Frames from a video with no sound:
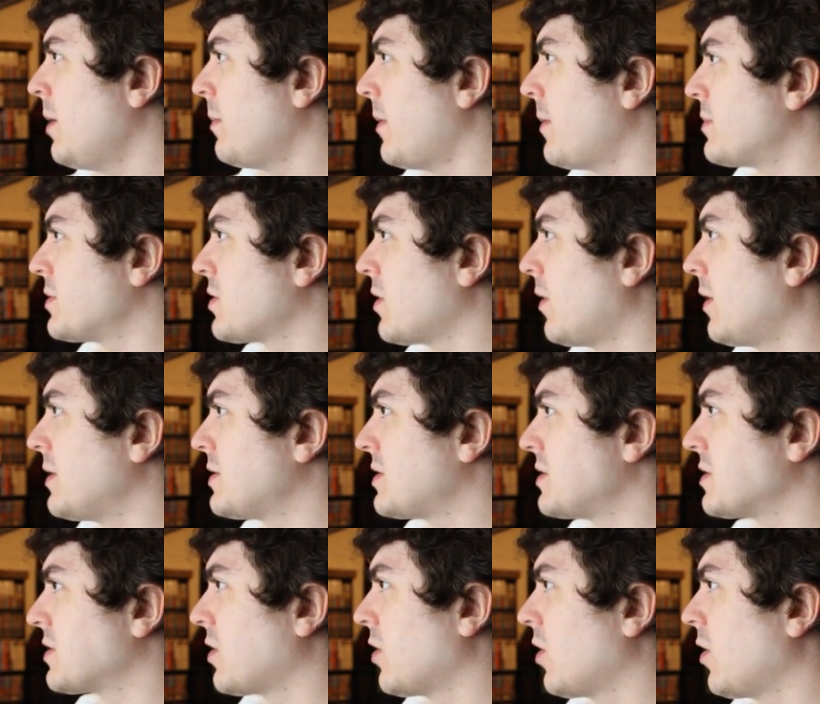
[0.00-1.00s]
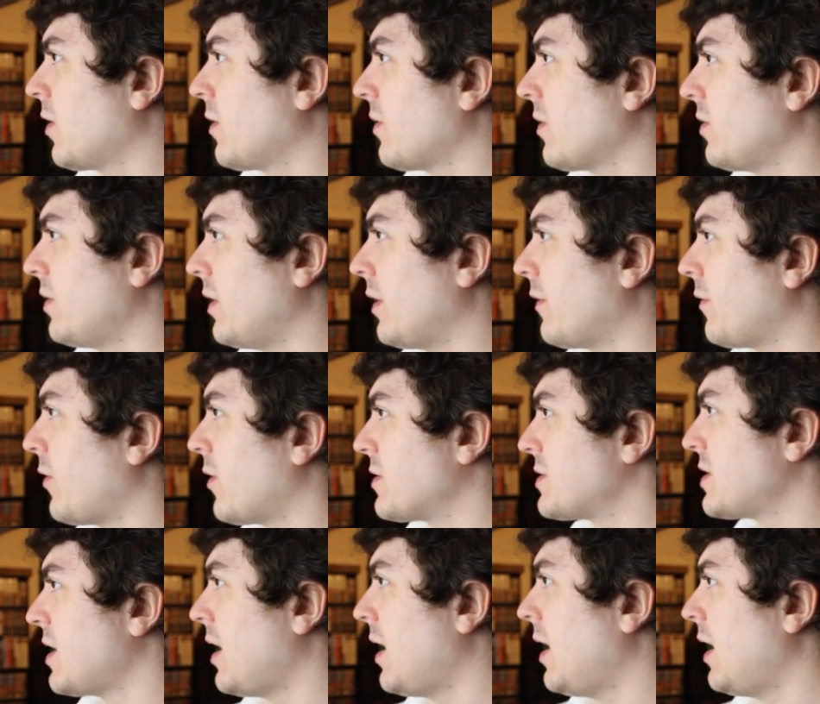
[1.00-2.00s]
But bizarre incidents occur frequently on the far
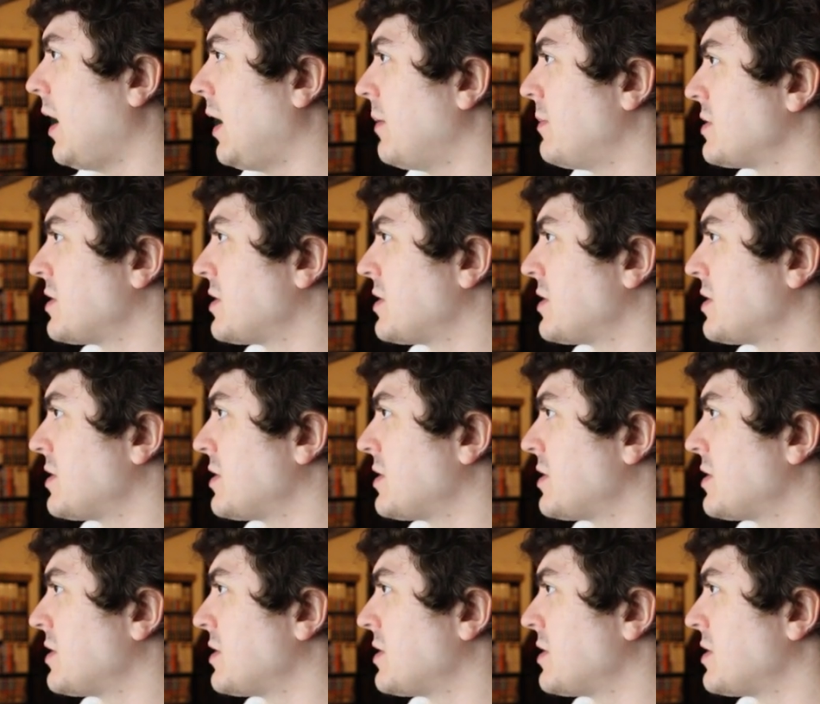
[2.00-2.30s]
side. A